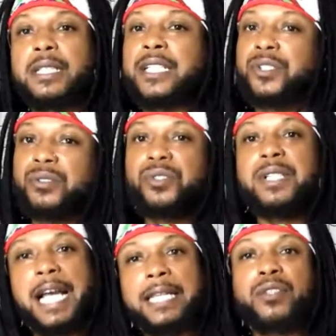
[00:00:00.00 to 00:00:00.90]
Like you
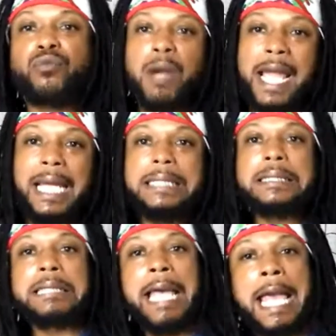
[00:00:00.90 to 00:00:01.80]
got the
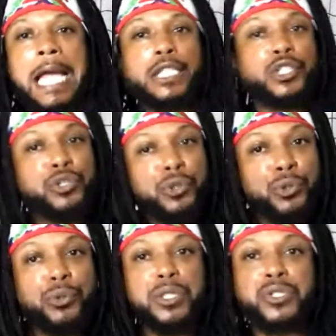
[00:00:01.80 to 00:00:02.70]
right
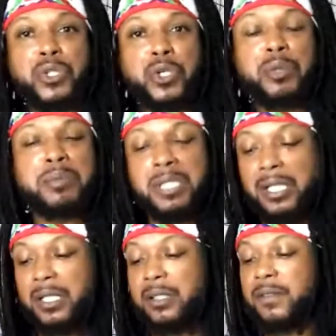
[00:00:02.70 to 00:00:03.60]
attitude in terms
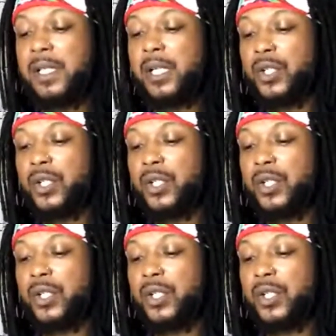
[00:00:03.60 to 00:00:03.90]
of,